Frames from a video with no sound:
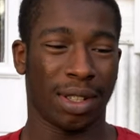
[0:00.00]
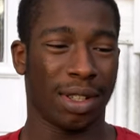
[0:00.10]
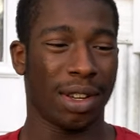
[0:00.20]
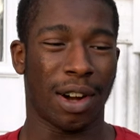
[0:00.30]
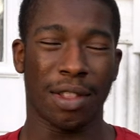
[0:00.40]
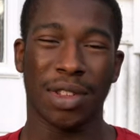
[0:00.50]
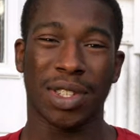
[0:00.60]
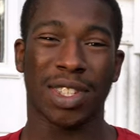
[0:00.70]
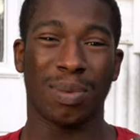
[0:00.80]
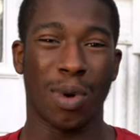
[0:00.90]
Y'all, the
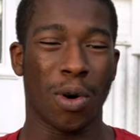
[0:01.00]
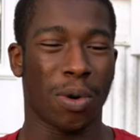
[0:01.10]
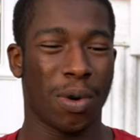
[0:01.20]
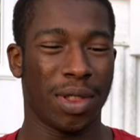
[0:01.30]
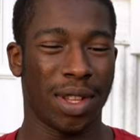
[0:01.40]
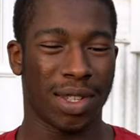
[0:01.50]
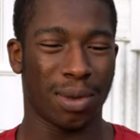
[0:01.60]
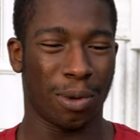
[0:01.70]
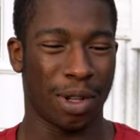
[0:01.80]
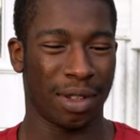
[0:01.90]
smoke on this
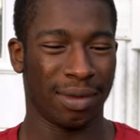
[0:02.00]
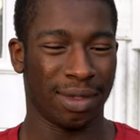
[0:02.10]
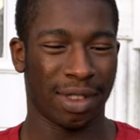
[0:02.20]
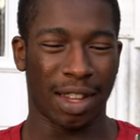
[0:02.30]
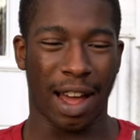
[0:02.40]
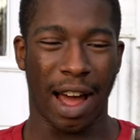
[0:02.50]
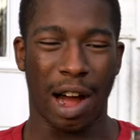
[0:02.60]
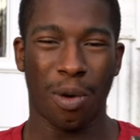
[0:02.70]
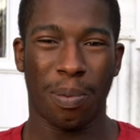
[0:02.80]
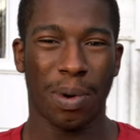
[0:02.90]
one, the
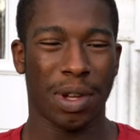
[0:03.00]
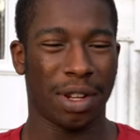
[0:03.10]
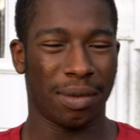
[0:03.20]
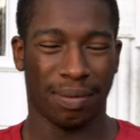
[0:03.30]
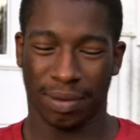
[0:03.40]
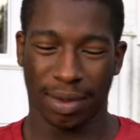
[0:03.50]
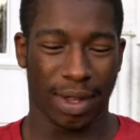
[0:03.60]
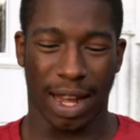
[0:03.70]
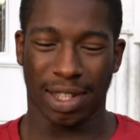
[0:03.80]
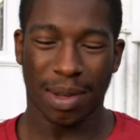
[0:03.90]
output,
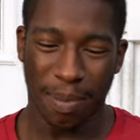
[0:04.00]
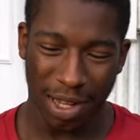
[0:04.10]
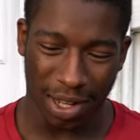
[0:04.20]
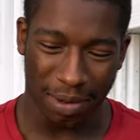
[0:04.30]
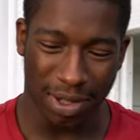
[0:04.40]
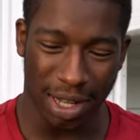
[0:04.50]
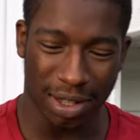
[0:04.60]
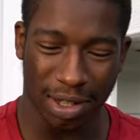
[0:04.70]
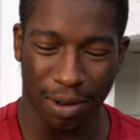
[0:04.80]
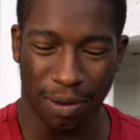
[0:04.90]
that's the best I've seen
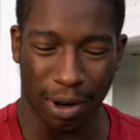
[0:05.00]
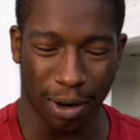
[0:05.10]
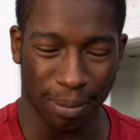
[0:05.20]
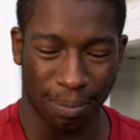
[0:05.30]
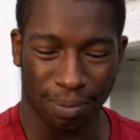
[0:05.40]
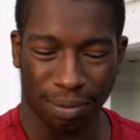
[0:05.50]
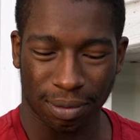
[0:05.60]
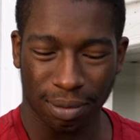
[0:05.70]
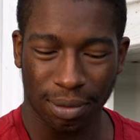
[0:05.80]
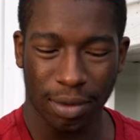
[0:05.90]
so far.
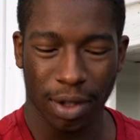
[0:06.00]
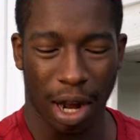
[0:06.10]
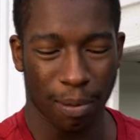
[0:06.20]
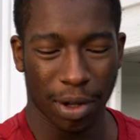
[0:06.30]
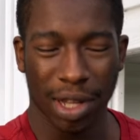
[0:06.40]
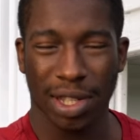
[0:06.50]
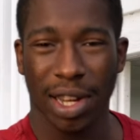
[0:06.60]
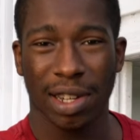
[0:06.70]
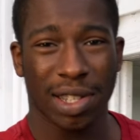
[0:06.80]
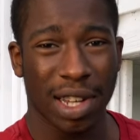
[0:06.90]
I'm really
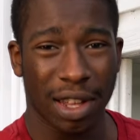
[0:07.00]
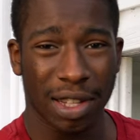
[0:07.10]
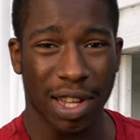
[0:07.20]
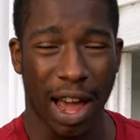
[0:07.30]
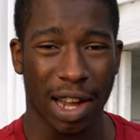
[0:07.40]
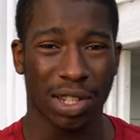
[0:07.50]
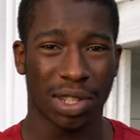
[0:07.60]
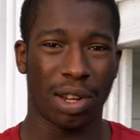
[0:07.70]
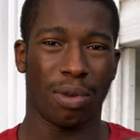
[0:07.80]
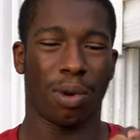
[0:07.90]
excited to see how this ash is
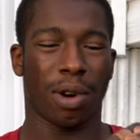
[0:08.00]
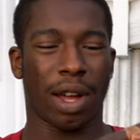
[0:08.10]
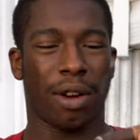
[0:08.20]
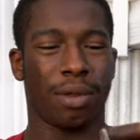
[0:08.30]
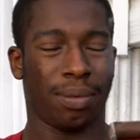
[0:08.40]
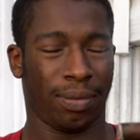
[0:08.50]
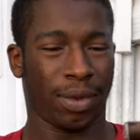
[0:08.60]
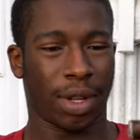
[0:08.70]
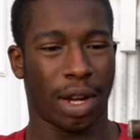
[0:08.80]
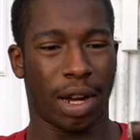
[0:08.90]
going to work out,
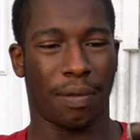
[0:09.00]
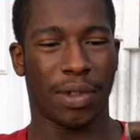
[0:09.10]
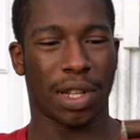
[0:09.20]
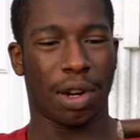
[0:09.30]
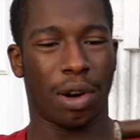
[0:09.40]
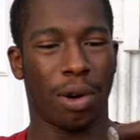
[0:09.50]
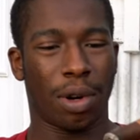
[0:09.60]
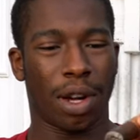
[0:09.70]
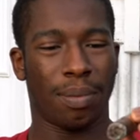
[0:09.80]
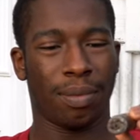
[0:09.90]
uh, if it's going to
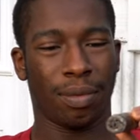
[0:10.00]
hold up.